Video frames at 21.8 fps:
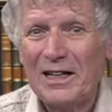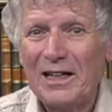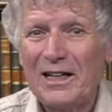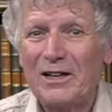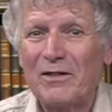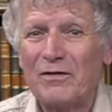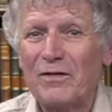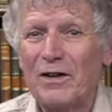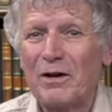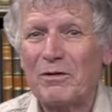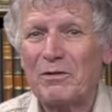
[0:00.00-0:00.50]

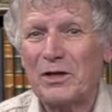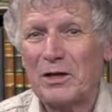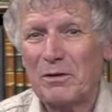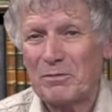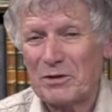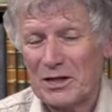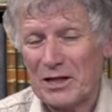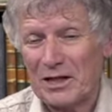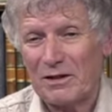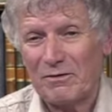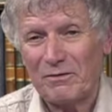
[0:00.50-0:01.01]
he found
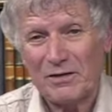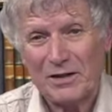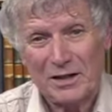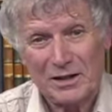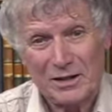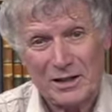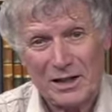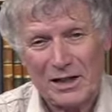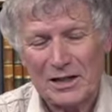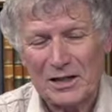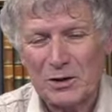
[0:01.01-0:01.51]
himself in
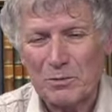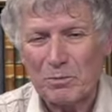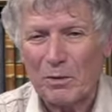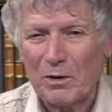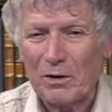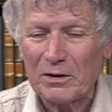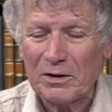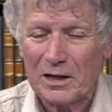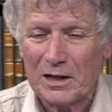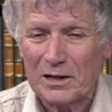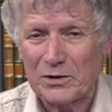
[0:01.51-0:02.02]
a tight
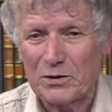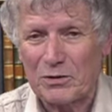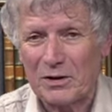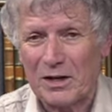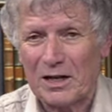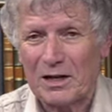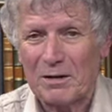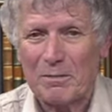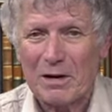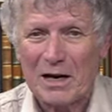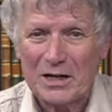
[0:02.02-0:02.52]
spot, as you
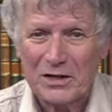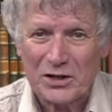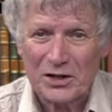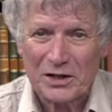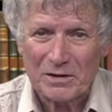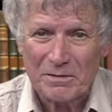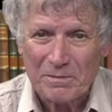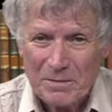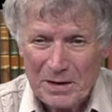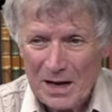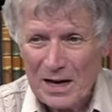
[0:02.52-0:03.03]
can
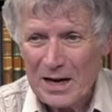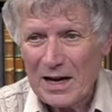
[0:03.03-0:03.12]
imagine,